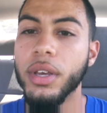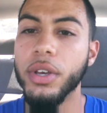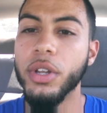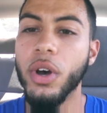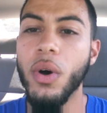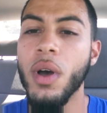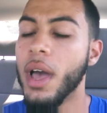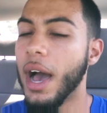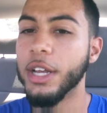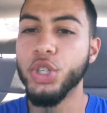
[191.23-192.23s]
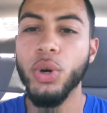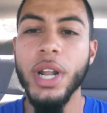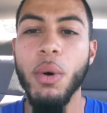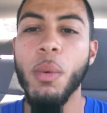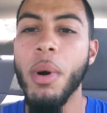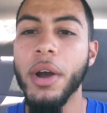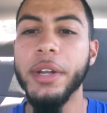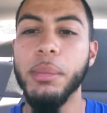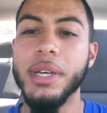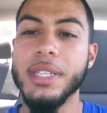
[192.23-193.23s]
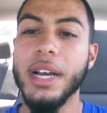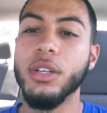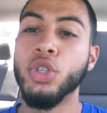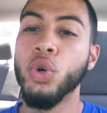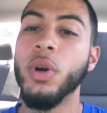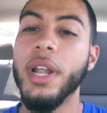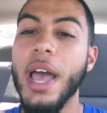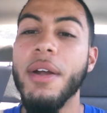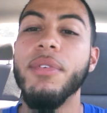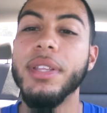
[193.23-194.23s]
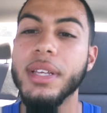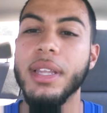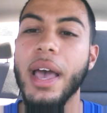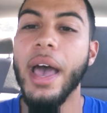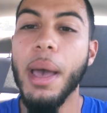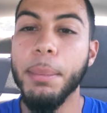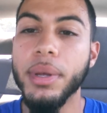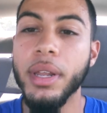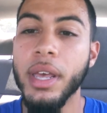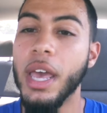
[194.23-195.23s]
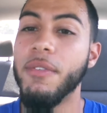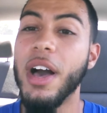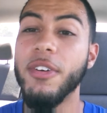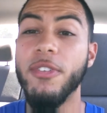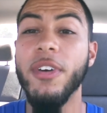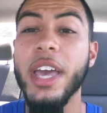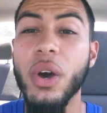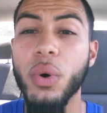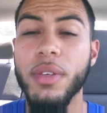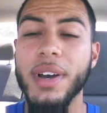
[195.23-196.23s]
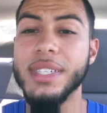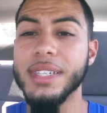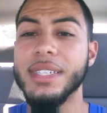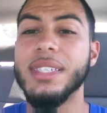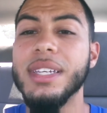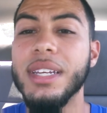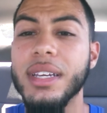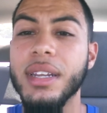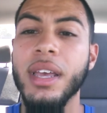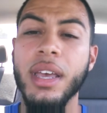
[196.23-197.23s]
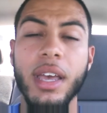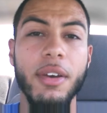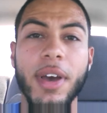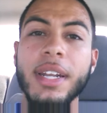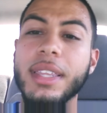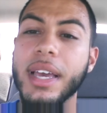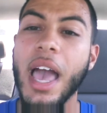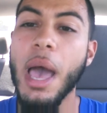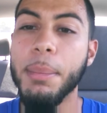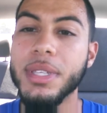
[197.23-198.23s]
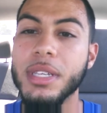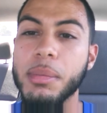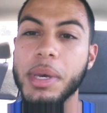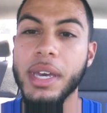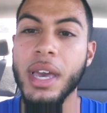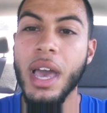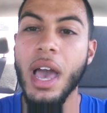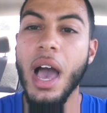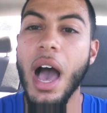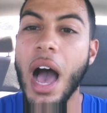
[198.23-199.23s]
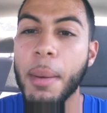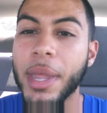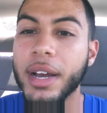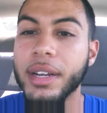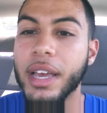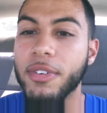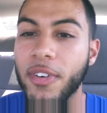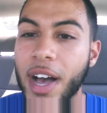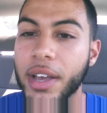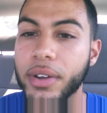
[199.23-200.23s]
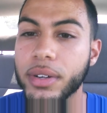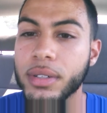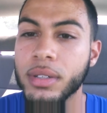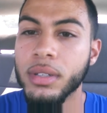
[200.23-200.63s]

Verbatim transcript: You know, I joined network marketing because I controlled everything that happened. If I failed, if I succeeded, if anything happened to me, I'm not gonna get fired.